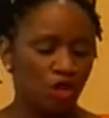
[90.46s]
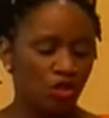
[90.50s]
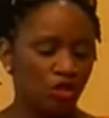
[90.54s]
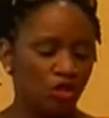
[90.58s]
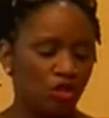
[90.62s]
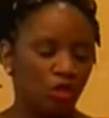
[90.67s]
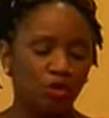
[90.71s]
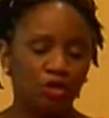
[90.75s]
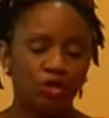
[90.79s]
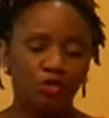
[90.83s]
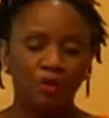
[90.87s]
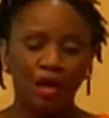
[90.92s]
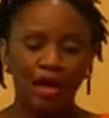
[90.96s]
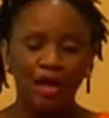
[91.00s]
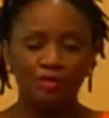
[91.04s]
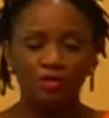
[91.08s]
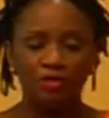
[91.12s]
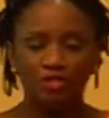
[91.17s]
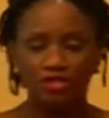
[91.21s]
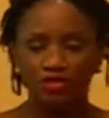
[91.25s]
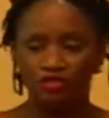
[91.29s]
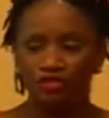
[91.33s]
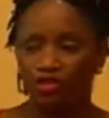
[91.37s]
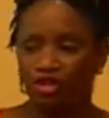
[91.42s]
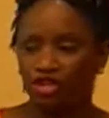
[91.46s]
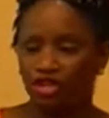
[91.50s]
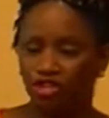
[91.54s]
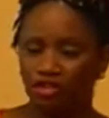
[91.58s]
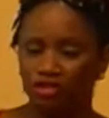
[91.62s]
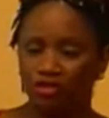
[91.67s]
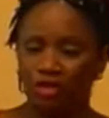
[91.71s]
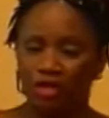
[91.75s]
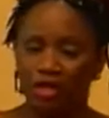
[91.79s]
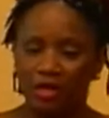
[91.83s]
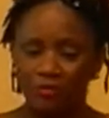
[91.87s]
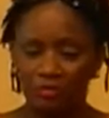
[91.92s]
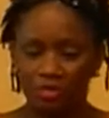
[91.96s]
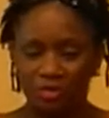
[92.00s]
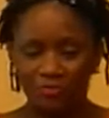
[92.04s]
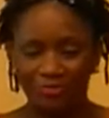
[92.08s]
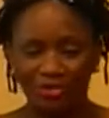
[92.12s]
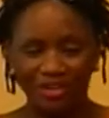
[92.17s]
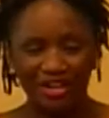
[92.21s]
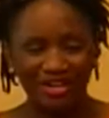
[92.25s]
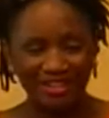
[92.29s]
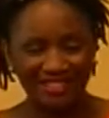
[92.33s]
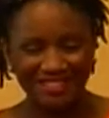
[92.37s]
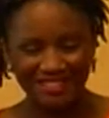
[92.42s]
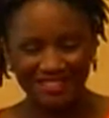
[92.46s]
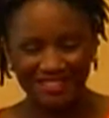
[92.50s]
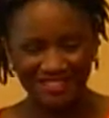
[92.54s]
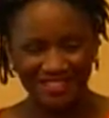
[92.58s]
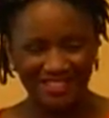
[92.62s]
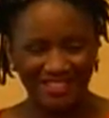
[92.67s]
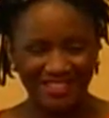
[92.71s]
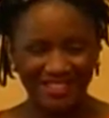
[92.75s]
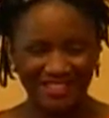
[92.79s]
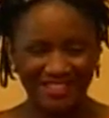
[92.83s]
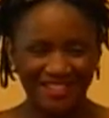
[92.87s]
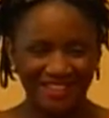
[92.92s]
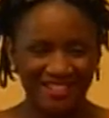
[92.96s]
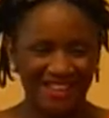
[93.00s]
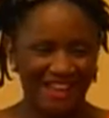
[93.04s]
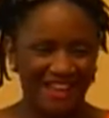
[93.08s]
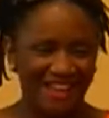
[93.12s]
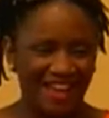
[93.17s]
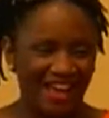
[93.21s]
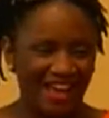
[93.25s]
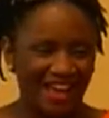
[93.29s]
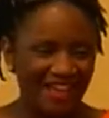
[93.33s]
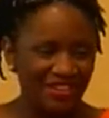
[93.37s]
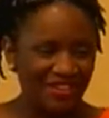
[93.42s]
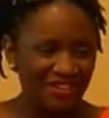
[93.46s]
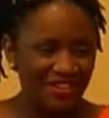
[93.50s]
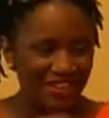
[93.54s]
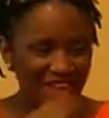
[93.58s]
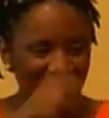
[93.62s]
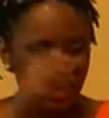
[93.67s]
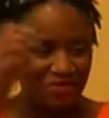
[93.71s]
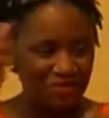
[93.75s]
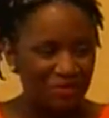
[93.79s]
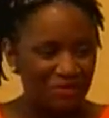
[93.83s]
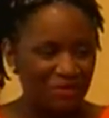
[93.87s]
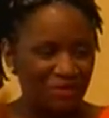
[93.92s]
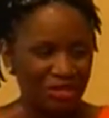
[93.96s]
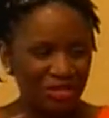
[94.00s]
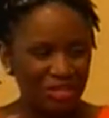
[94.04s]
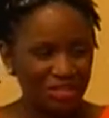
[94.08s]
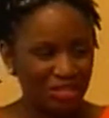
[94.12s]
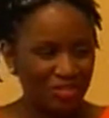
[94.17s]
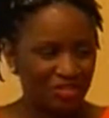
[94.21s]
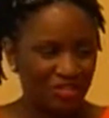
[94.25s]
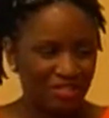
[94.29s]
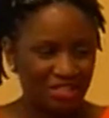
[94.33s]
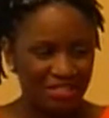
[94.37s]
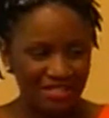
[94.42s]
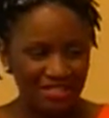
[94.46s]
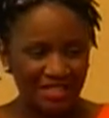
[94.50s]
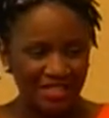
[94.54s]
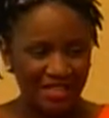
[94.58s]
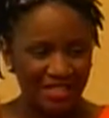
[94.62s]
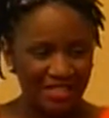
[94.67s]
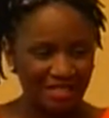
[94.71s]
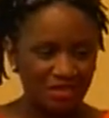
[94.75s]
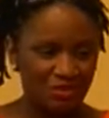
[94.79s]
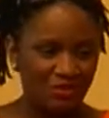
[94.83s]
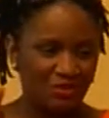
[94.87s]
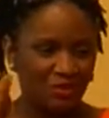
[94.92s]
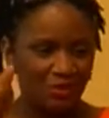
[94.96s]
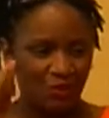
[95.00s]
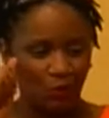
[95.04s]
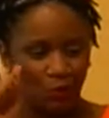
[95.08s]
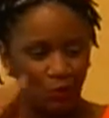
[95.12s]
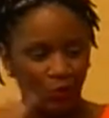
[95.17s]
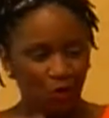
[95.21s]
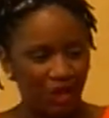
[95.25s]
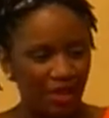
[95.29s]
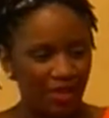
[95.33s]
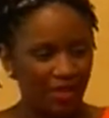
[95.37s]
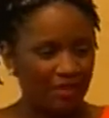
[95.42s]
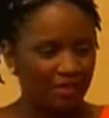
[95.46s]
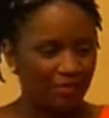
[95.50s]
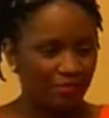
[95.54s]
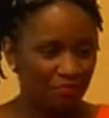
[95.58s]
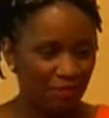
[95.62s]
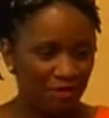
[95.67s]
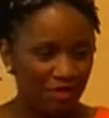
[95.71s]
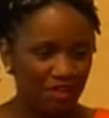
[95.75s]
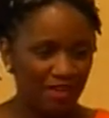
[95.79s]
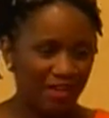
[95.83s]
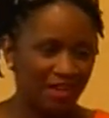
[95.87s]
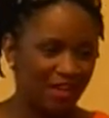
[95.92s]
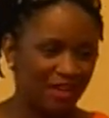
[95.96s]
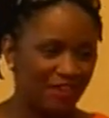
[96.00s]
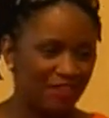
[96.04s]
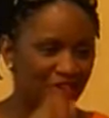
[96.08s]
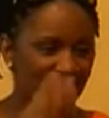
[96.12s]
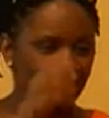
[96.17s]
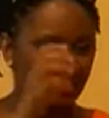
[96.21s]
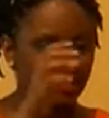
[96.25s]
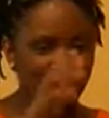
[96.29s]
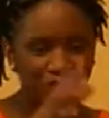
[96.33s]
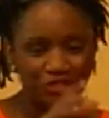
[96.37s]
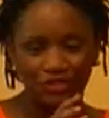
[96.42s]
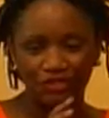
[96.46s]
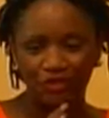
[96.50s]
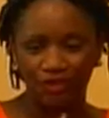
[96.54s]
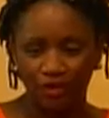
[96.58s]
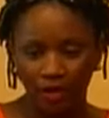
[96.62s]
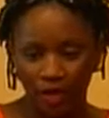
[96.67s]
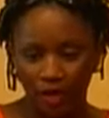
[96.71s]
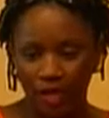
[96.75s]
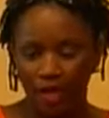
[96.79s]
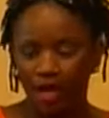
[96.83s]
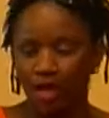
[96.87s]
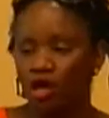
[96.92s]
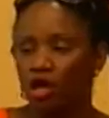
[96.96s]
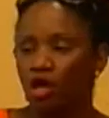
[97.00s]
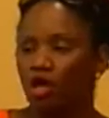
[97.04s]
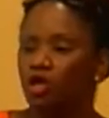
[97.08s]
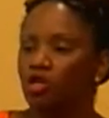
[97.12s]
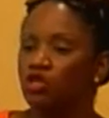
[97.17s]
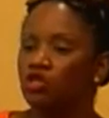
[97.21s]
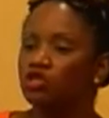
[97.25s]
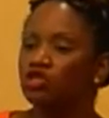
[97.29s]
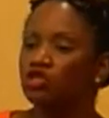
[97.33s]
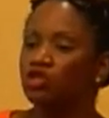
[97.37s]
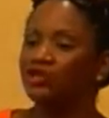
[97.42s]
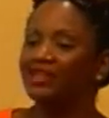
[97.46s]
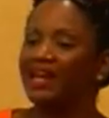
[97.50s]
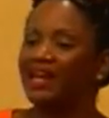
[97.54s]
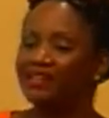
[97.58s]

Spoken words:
you know when you buy a piece of furniture and it comes in parts? And they have the picture and it says, 1, put here, and 2, okay. So